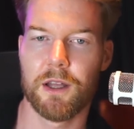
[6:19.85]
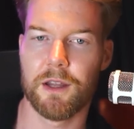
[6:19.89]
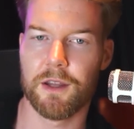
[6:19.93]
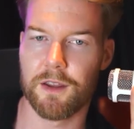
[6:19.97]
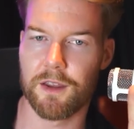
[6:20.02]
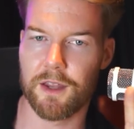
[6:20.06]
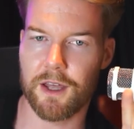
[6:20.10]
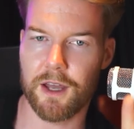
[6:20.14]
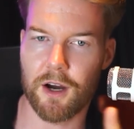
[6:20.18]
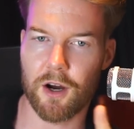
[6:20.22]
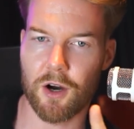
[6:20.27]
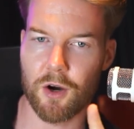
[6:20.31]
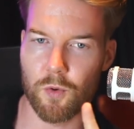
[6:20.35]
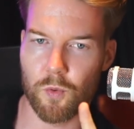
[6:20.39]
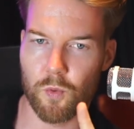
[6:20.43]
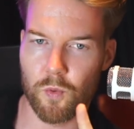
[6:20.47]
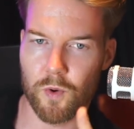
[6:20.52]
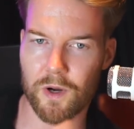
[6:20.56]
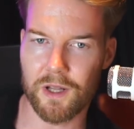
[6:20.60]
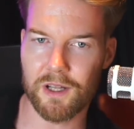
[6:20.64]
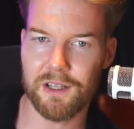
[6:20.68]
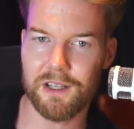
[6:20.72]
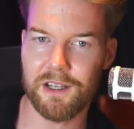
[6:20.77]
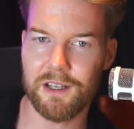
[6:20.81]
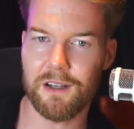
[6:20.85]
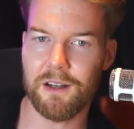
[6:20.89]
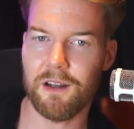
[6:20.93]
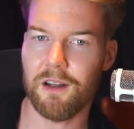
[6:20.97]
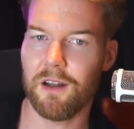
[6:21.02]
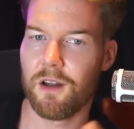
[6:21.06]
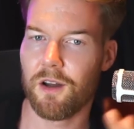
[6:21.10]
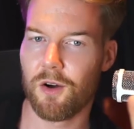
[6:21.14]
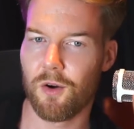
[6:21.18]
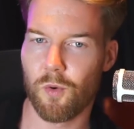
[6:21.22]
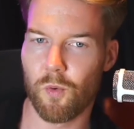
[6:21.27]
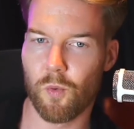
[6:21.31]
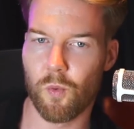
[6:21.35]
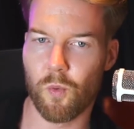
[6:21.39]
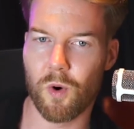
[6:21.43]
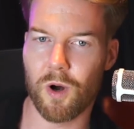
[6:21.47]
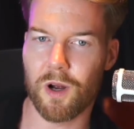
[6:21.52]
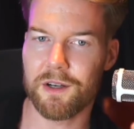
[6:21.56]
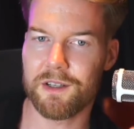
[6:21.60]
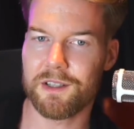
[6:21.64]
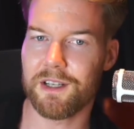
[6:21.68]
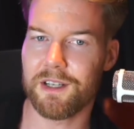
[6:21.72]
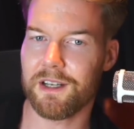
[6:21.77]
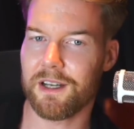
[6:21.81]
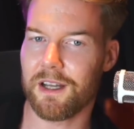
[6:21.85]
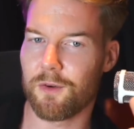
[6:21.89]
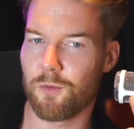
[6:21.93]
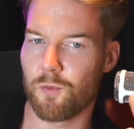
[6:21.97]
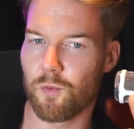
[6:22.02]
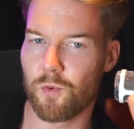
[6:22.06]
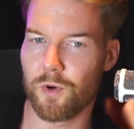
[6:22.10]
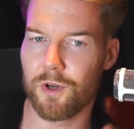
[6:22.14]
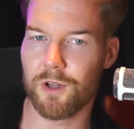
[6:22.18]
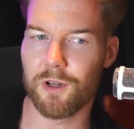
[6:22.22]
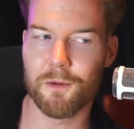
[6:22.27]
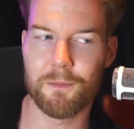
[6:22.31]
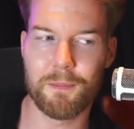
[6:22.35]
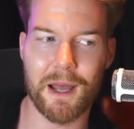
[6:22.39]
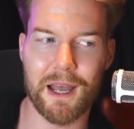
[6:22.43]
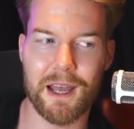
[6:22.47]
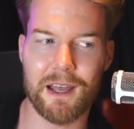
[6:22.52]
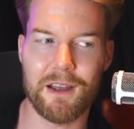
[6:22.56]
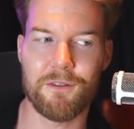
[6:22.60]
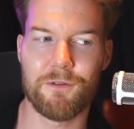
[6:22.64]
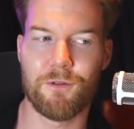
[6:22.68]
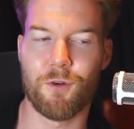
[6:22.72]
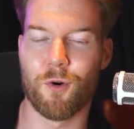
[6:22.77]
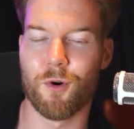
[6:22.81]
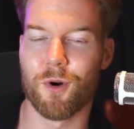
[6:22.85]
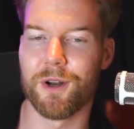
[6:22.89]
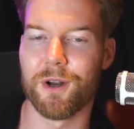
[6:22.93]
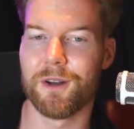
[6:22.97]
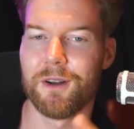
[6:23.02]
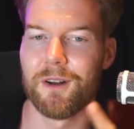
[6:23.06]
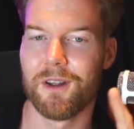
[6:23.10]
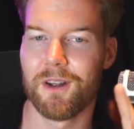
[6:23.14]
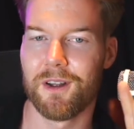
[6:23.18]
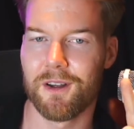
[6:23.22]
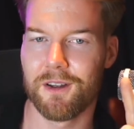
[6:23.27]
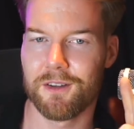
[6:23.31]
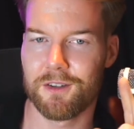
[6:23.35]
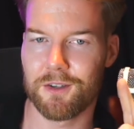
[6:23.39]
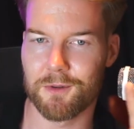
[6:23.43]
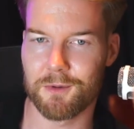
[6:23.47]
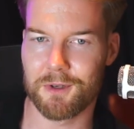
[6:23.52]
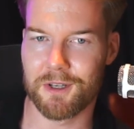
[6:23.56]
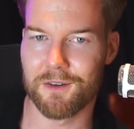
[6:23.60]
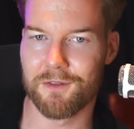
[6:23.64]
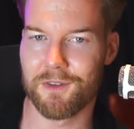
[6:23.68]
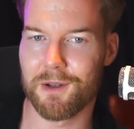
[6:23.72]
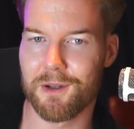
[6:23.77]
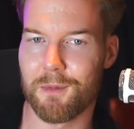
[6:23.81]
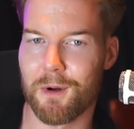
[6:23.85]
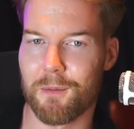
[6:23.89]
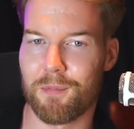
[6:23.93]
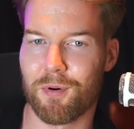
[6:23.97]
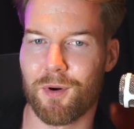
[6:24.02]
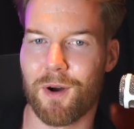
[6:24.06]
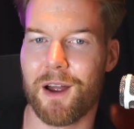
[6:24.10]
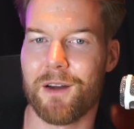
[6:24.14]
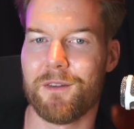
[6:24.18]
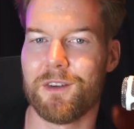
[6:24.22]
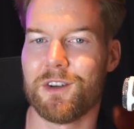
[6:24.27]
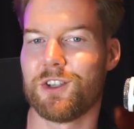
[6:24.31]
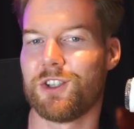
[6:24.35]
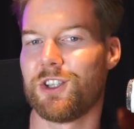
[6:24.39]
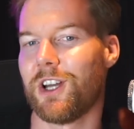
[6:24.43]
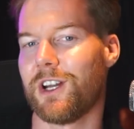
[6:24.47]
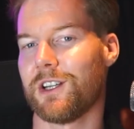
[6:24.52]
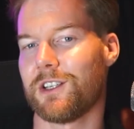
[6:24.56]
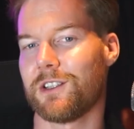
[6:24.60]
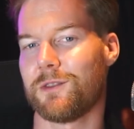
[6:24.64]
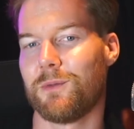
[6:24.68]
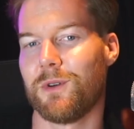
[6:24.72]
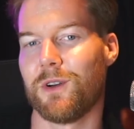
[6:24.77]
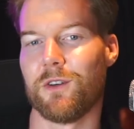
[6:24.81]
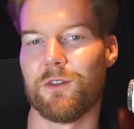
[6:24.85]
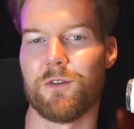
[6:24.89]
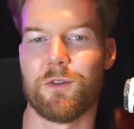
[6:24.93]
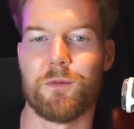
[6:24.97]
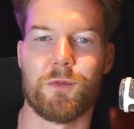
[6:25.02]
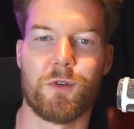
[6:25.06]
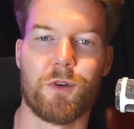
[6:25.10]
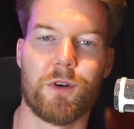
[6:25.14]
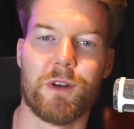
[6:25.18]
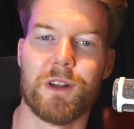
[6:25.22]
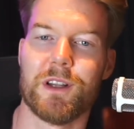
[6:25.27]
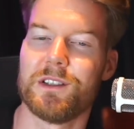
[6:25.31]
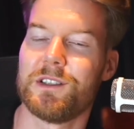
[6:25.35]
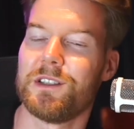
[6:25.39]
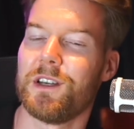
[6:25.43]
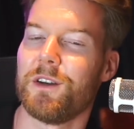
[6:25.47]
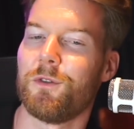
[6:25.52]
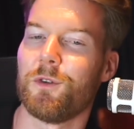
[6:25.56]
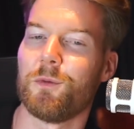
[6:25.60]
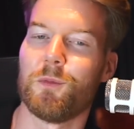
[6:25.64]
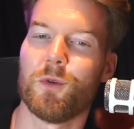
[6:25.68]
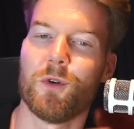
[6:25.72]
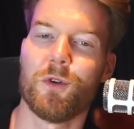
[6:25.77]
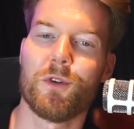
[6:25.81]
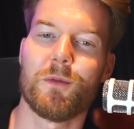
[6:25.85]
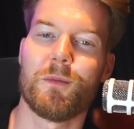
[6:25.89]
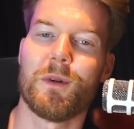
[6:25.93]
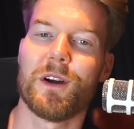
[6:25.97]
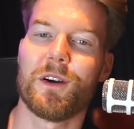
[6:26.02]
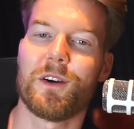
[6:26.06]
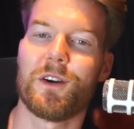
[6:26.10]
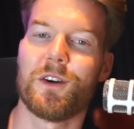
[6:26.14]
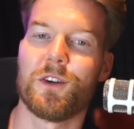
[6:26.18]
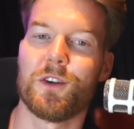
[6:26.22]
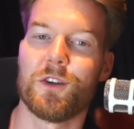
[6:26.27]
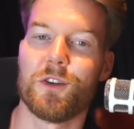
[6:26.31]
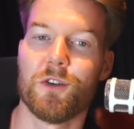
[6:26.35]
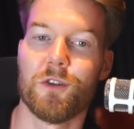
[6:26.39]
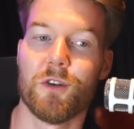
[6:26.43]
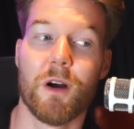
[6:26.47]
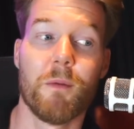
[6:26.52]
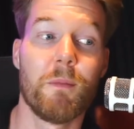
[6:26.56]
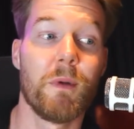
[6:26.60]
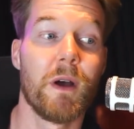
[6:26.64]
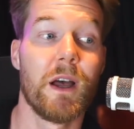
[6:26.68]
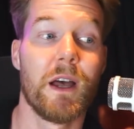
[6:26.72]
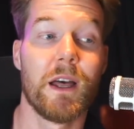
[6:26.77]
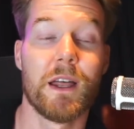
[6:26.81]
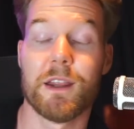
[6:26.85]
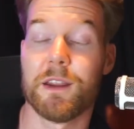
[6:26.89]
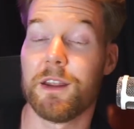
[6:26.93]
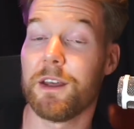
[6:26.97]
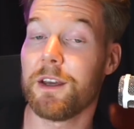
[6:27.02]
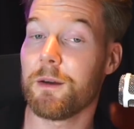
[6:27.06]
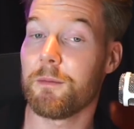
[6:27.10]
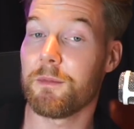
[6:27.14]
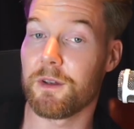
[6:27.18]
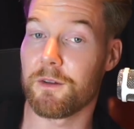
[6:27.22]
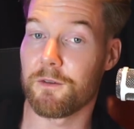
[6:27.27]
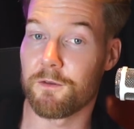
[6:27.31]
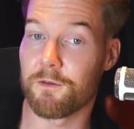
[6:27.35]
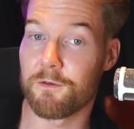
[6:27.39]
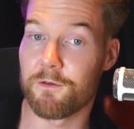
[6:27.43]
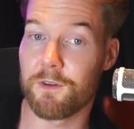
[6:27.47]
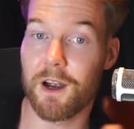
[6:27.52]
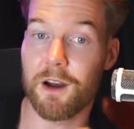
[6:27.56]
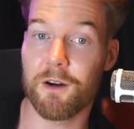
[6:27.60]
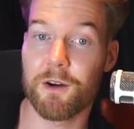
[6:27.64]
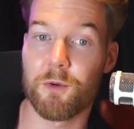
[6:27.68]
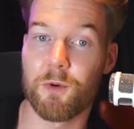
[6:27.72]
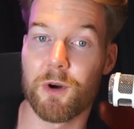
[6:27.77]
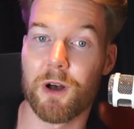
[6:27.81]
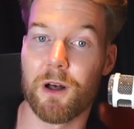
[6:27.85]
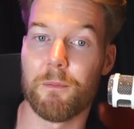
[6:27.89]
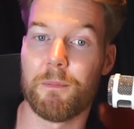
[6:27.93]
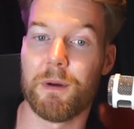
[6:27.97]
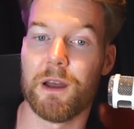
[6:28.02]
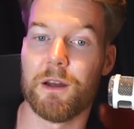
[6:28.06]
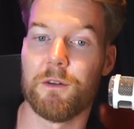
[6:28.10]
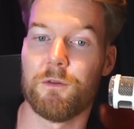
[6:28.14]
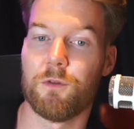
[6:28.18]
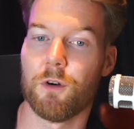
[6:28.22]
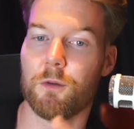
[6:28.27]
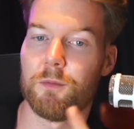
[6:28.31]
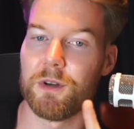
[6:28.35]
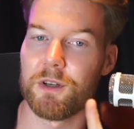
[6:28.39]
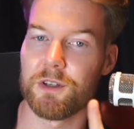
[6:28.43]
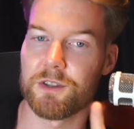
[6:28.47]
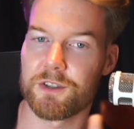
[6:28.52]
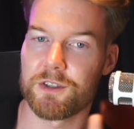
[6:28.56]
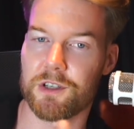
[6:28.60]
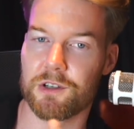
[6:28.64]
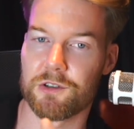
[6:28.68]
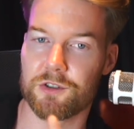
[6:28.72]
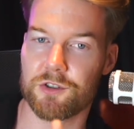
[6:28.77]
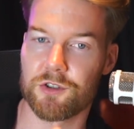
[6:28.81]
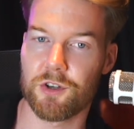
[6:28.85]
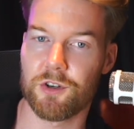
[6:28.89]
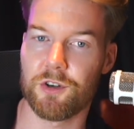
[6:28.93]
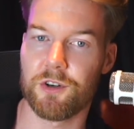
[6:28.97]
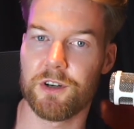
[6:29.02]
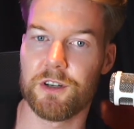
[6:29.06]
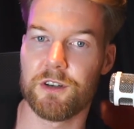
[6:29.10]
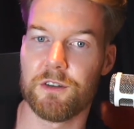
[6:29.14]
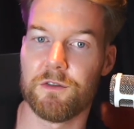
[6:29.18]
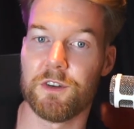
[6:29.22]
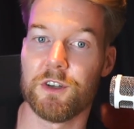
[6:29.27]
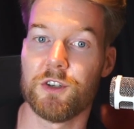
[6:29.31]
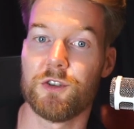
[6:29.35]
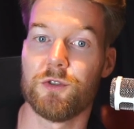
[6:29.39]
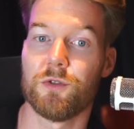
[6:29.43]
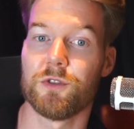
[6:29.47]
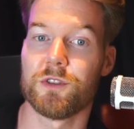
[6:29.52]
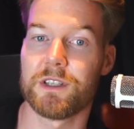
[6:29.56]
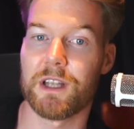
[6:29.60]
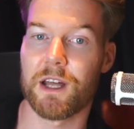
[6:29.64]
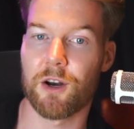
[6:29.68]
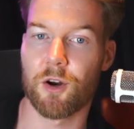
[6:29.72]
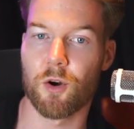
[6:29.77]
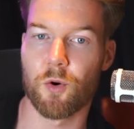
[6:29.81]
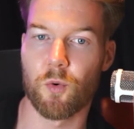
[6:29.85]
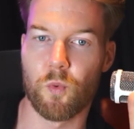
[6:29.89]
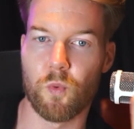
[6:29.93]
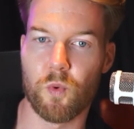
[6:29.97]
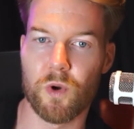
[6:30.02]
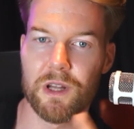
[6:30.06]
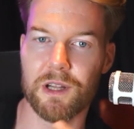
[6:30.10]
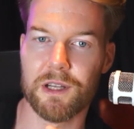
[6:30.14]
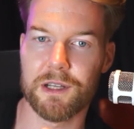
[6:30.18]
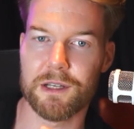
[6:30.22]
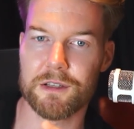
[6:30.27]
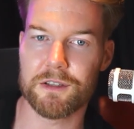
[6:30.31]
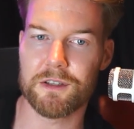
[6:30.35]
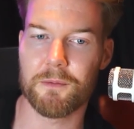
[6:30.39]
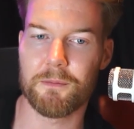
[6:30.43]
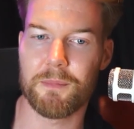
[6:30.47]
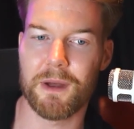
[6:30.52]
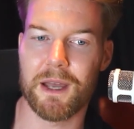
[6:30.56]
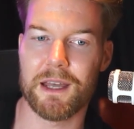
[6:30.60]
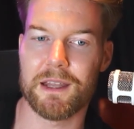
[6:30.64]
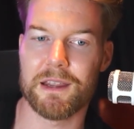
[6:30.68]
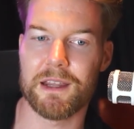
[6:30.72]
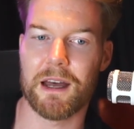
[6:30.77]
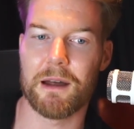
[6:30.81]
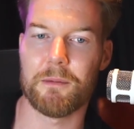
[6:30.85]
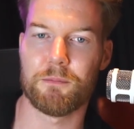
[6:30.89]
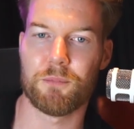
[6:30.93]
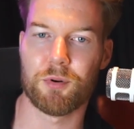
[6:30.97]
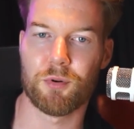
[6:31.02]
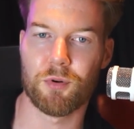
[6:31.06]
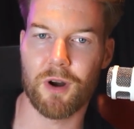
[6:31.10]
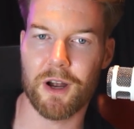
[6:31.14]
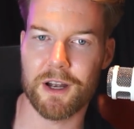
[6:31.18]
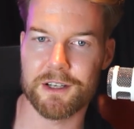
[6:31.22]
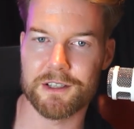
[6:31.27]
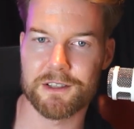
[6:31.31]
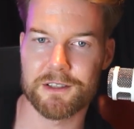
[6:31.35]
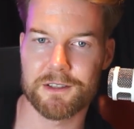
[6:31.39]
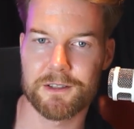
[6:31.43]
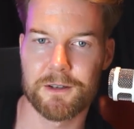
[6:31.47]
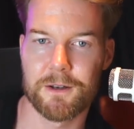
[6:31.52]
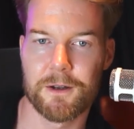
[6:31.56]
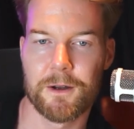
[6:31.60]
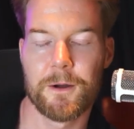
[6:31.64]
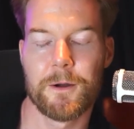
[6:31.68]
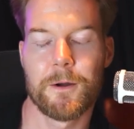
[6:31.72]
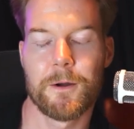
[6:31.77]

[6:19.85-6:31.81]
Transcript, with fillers: they are willing, wanting, and will pay for it to give them a private jet experience from going, let's say, from North America to Europe, they can be very well paid for because there's certain individuals that are willing to pay that price.